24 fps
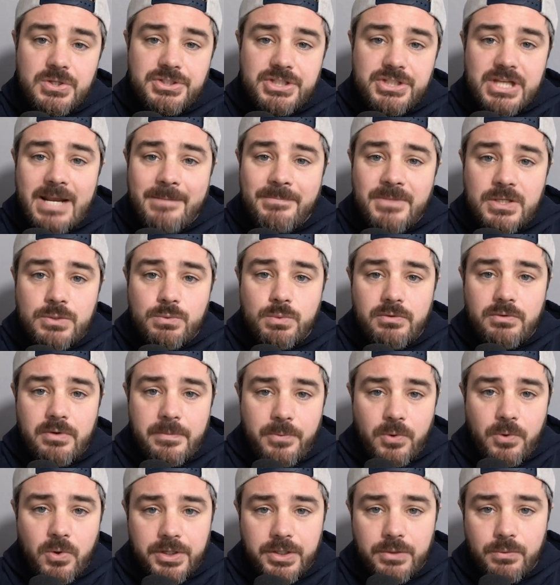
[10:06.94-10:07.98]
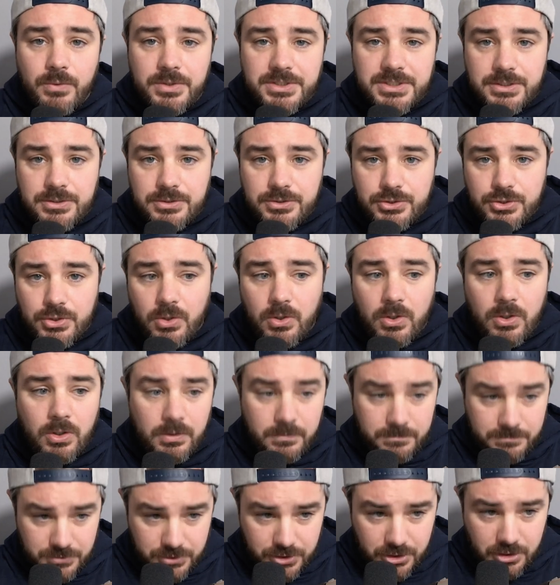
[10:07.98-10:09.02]
time these were reported was in
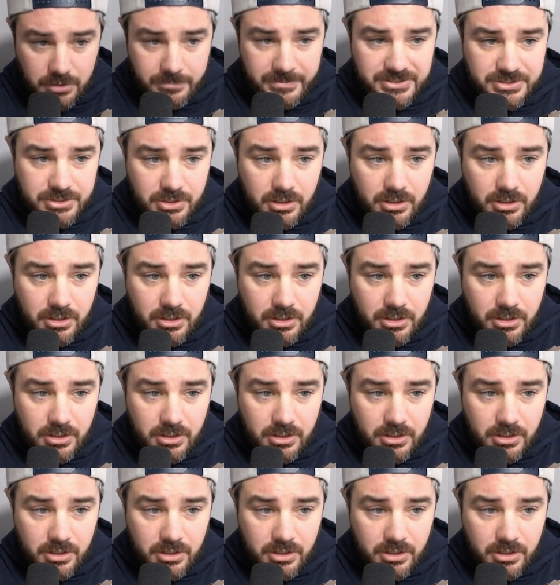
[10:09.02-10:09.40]
Joel Sherman's